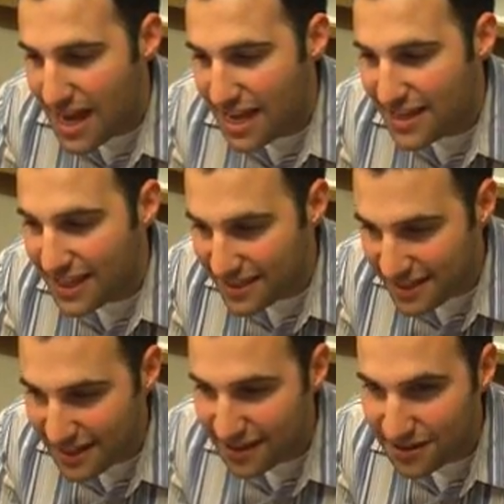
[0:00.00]
And the
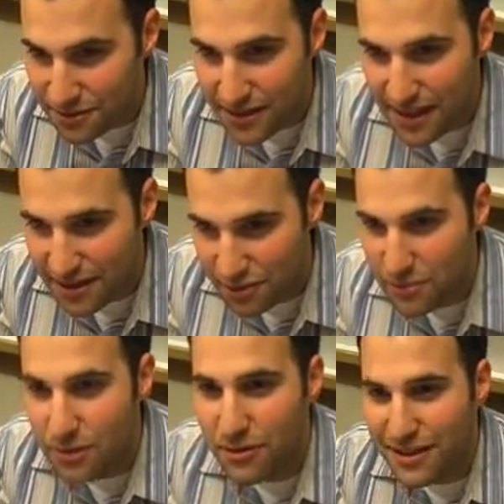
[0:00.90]
STL, that
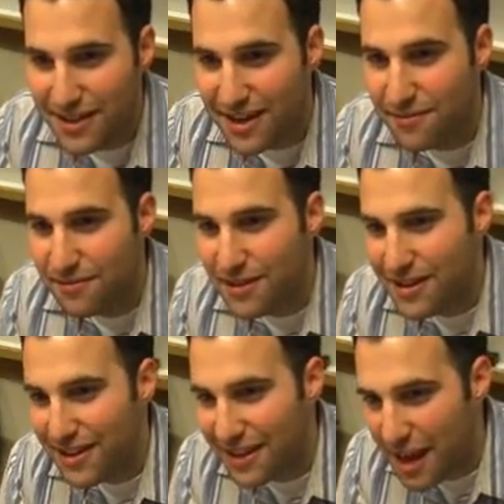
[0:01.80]
ubiquitous kind of
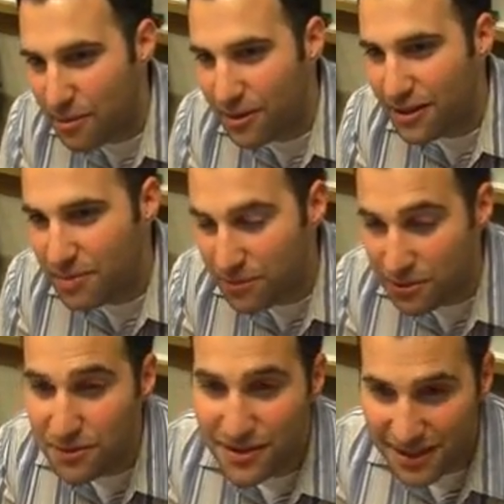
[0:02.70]
library that people
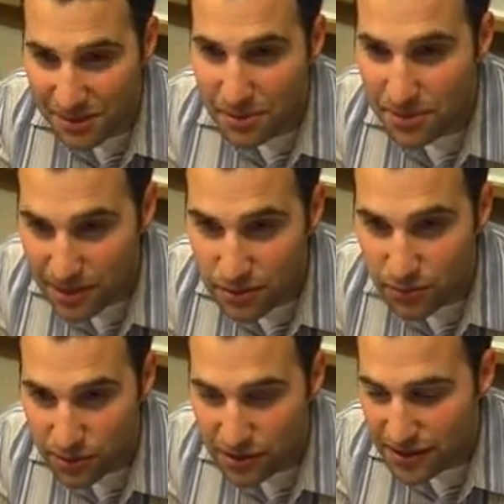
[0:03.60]
use in the C++
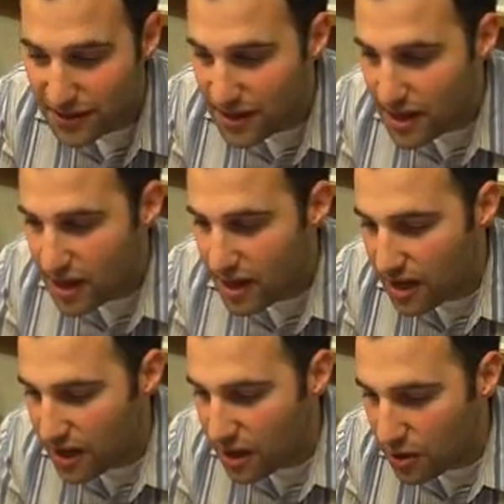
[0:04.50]
world,
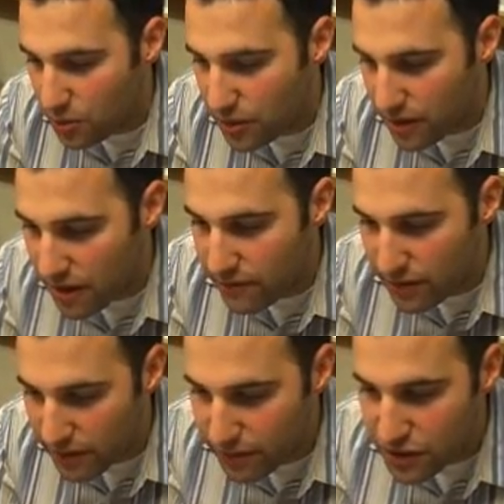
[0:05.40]
with kind of
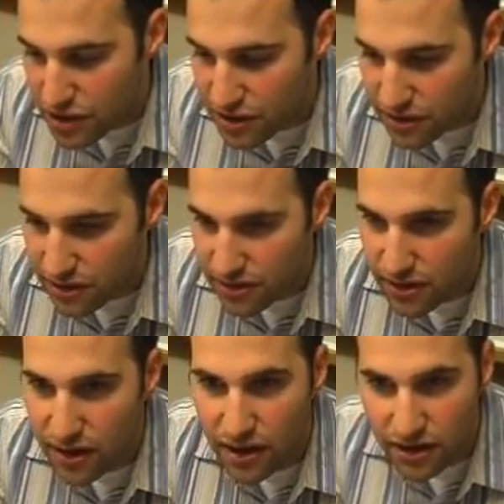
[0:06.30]
very efficient
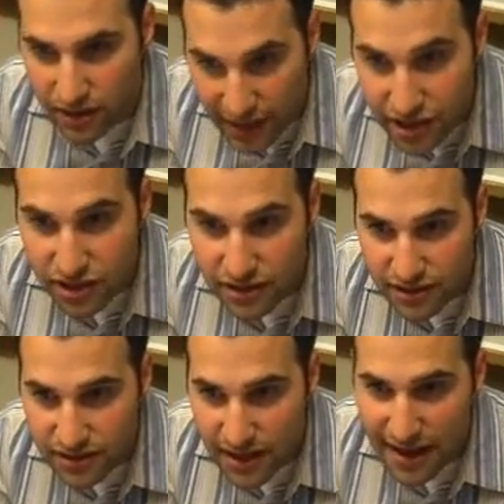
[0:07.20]

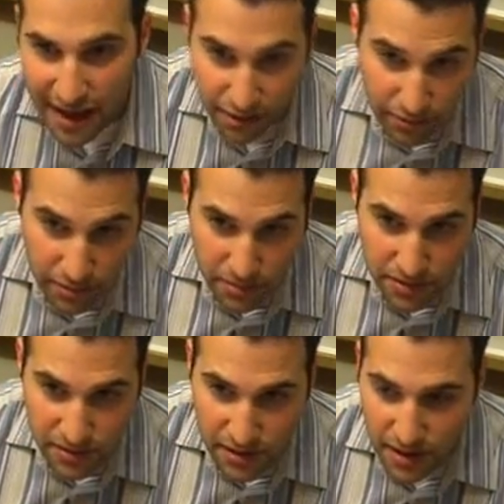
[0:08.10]
collections and
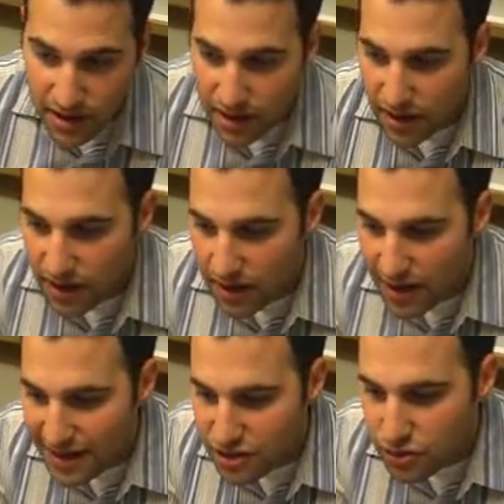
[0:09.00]
algorithms,
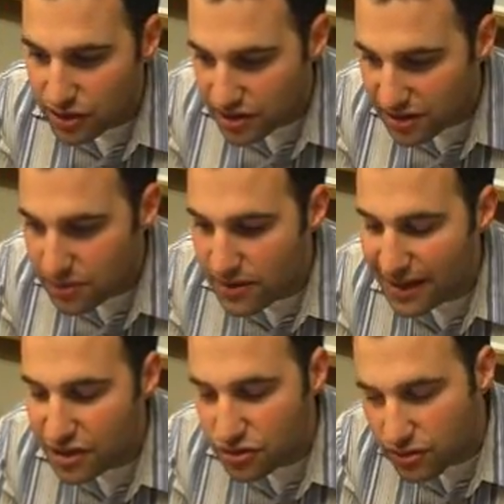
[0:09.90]
has traditionally been
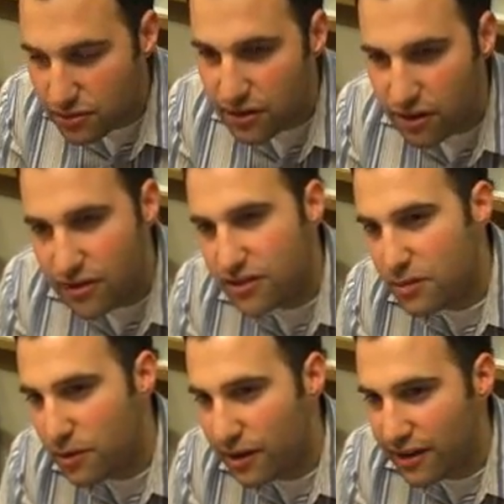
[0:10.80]
extremely hard to
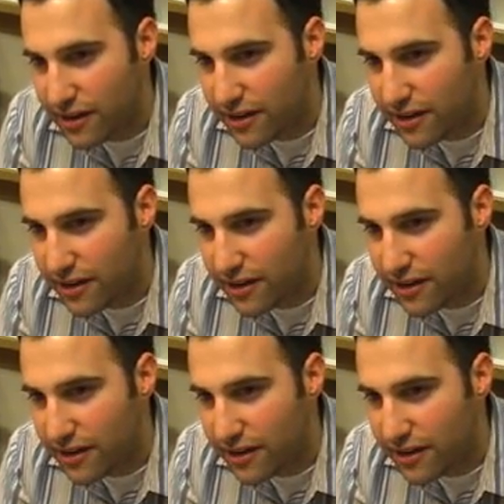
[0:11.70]
debug,